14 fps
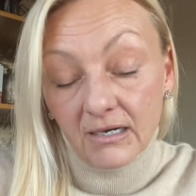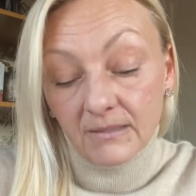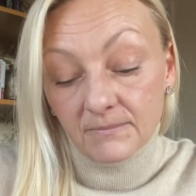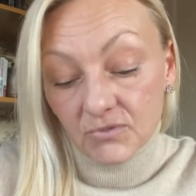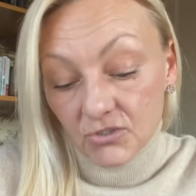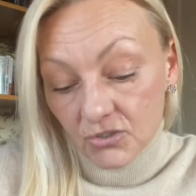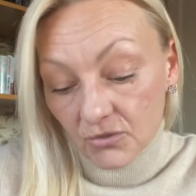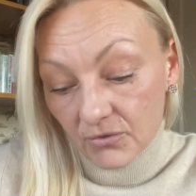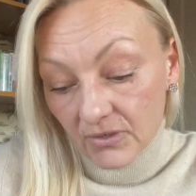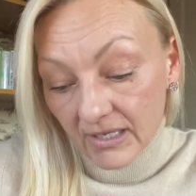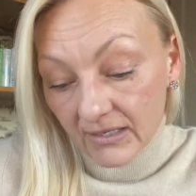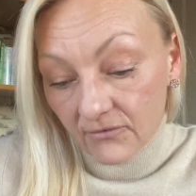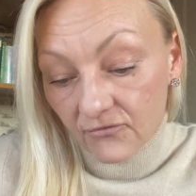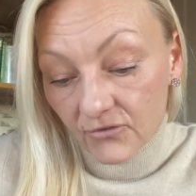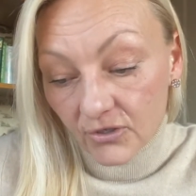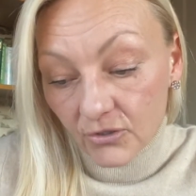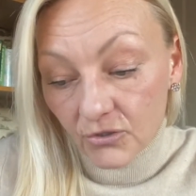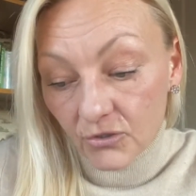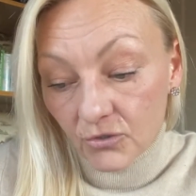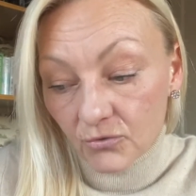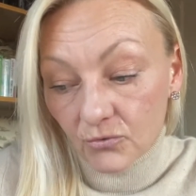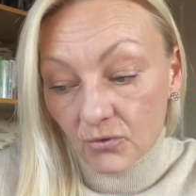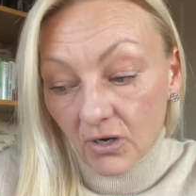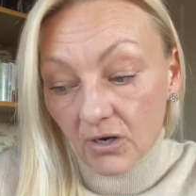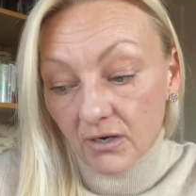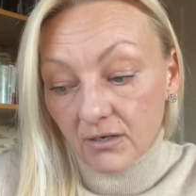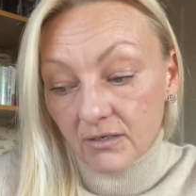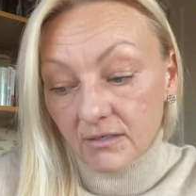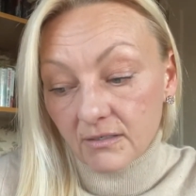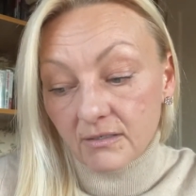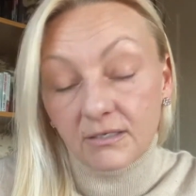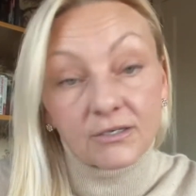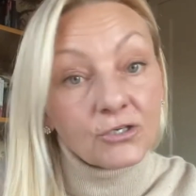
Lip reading: So if you are